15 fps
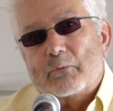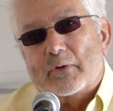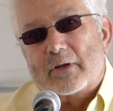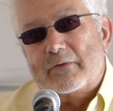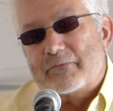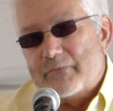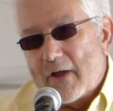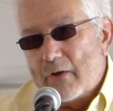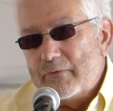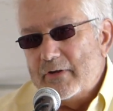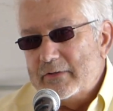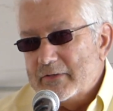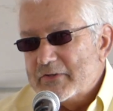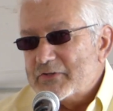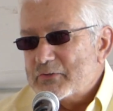
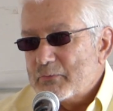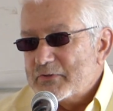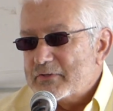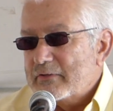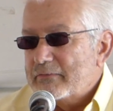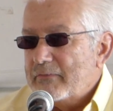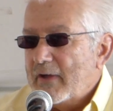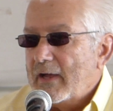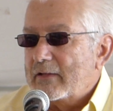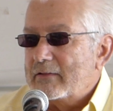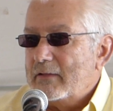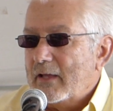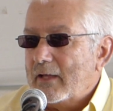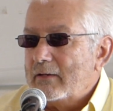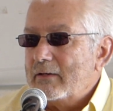Confounding this was the fact
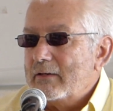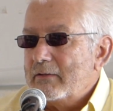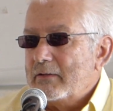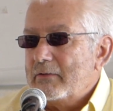that